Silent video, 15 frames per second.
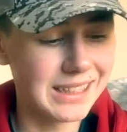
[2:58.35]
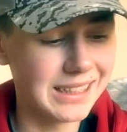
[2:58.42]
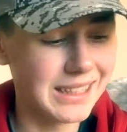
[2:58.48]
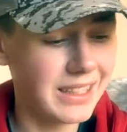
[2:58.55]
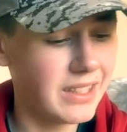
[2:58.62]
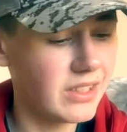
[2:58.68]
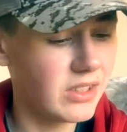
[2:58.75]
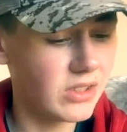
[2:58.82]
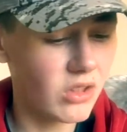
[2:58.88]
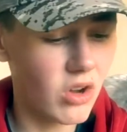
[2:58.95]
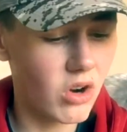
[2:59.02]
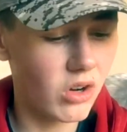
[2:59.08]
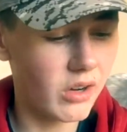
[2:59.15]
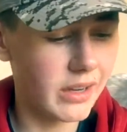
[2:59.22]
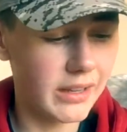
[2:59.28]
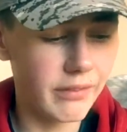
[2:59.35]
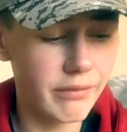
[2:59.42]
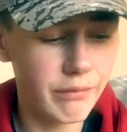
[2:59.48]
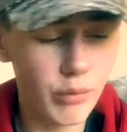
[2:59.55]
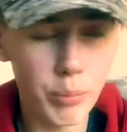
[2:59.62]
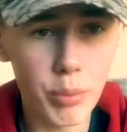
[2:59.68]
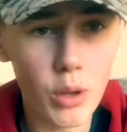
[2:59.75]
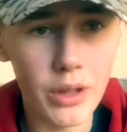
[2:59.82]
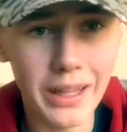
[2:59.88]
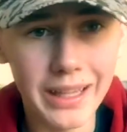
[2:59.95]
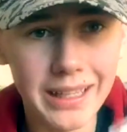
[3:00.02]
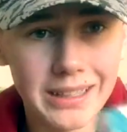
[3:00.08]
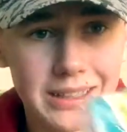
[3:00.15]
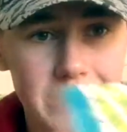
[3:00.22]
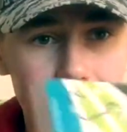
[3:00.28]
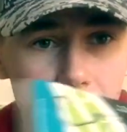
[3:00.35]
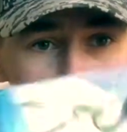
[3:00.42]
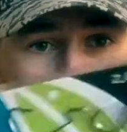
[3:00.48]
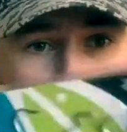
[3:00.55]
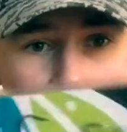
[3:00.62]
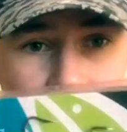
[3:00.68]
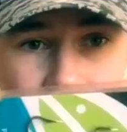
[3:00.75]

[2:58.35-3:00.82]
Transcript: These are a football head. They're called the